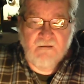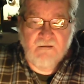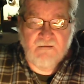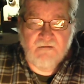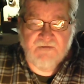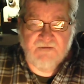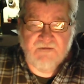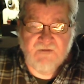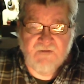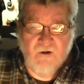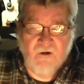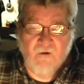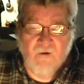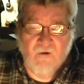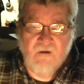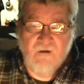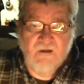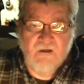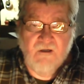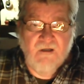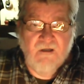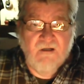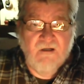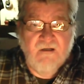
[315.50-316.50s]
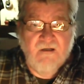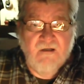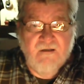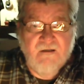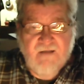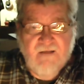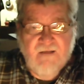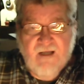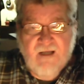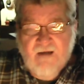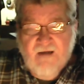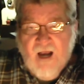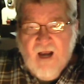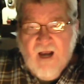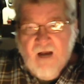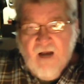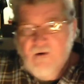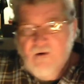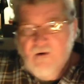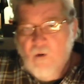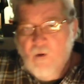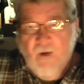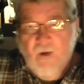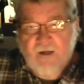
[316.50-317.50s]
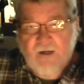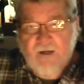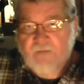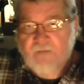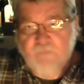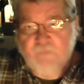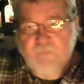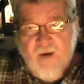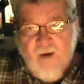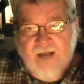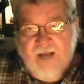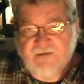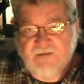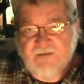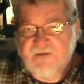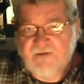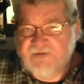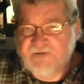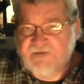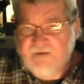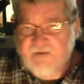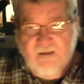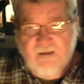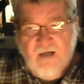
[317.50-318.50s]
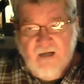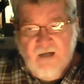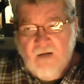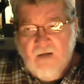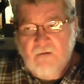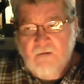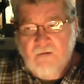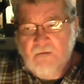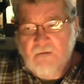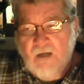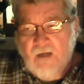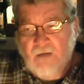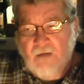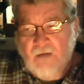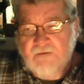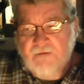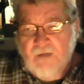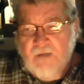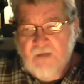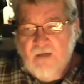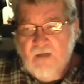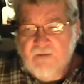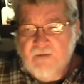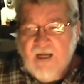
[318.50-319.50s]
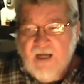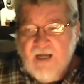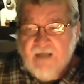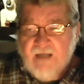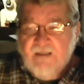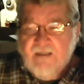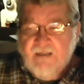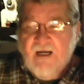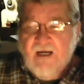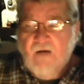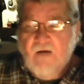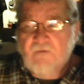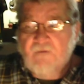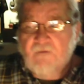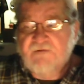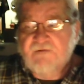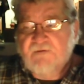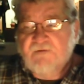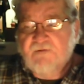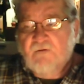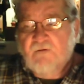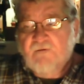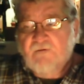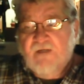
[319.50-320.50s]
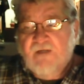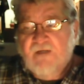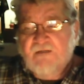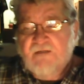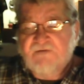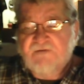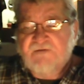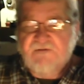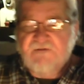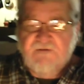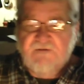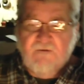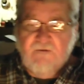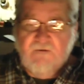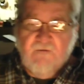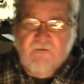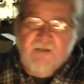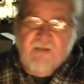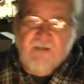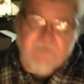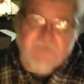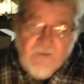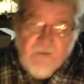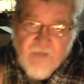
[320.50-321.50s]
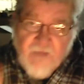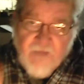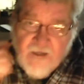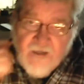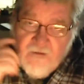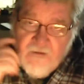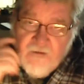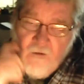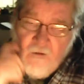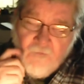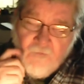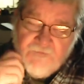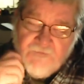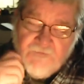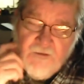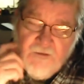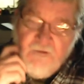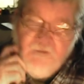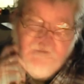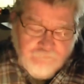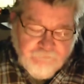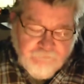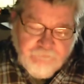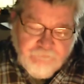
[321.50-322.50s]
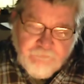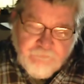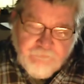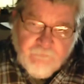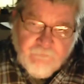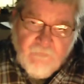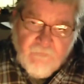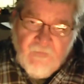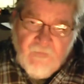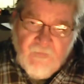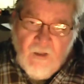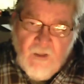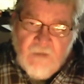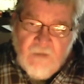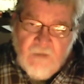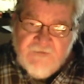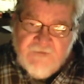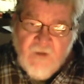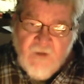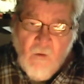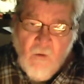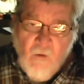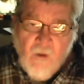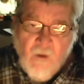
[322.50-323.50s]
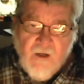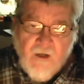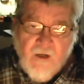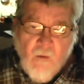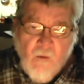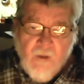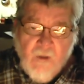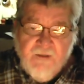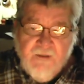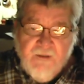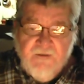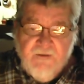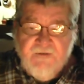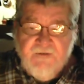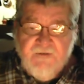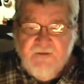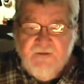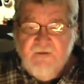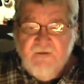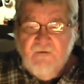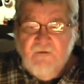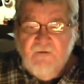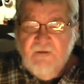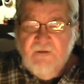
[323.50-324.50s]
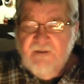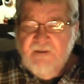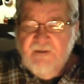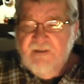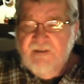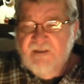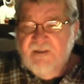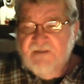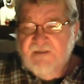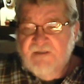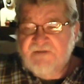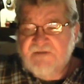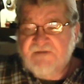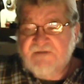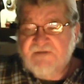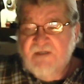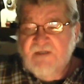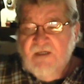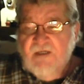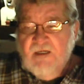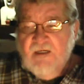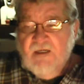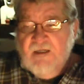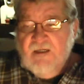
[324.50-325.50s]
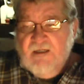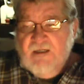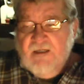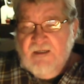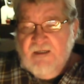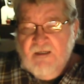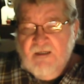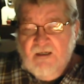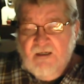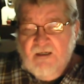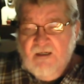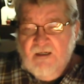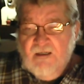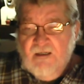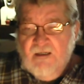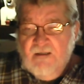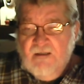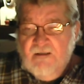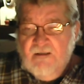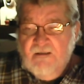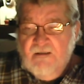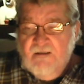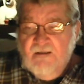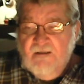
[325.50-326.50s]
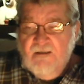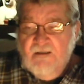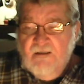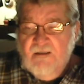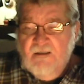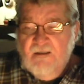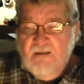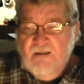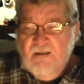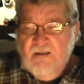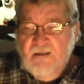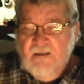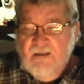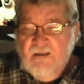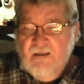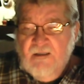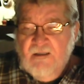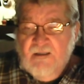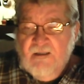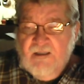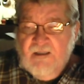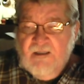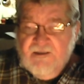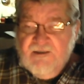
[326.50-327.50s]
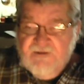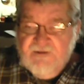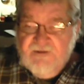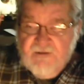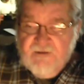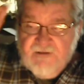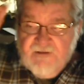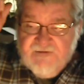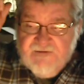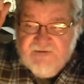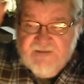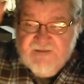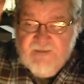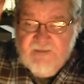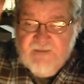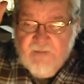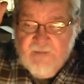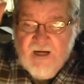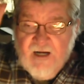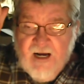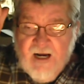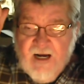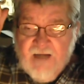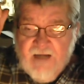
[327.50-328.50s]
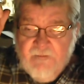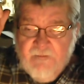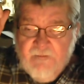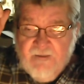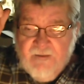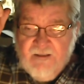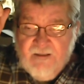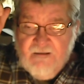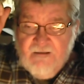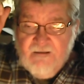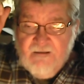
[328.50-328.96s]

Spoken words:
So I'll go in and practice, and then I'll knock it out. So that's, that's how that goes. So what I wanted to do is, as you can see behind me,